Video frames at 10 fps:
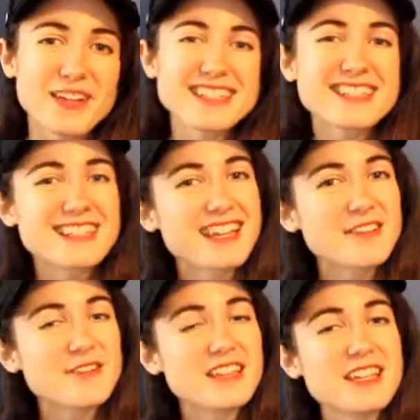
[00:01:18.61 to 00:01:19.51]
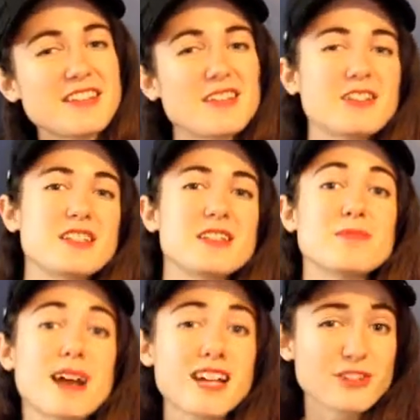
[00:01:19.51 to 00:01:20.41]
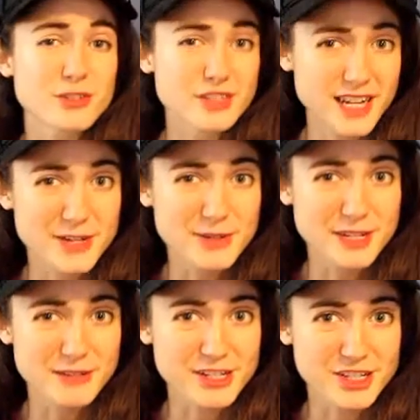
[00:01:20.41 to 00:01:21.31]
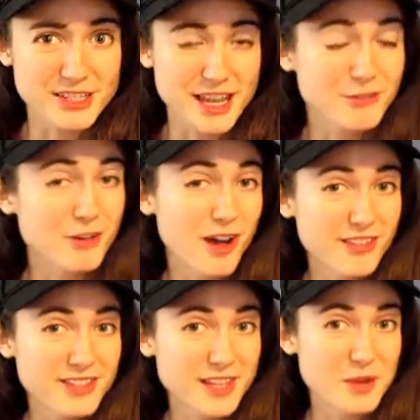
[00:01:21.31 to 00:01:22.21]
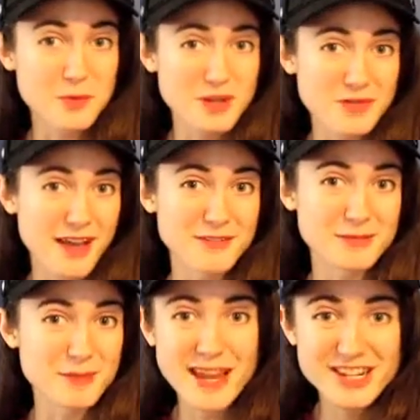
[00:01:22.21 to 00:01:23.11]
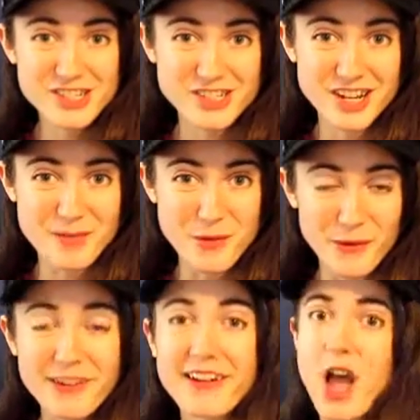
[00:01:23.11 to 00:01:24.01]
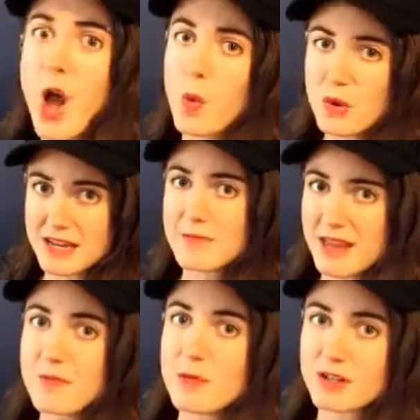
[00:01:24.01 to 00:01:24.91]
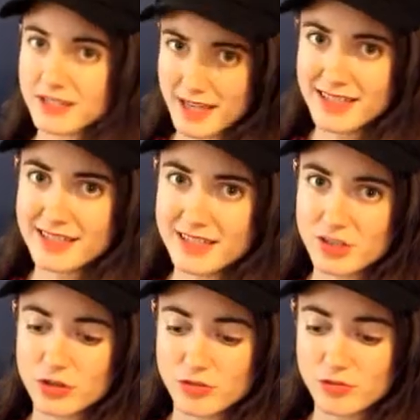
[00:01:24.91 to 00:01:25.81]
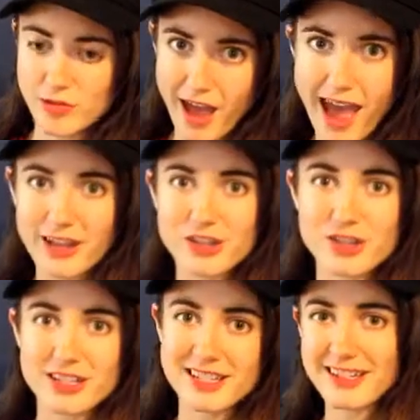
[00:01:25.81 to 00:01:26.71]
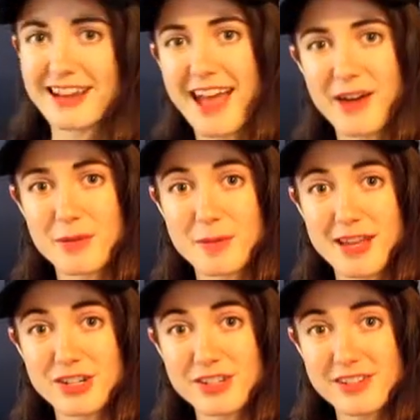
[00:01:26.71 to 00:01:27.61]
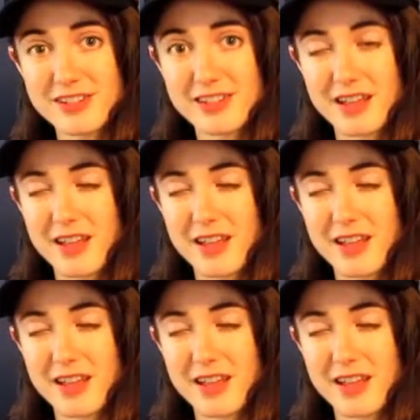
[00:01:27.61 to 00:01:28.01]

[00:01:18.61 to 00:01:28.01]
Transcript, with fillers: instead of thinking there's this magical stage we're going to reach in life where all of a sudden we don't have to be patient anymore, wouldn't it make more sense to actually study how to be patient?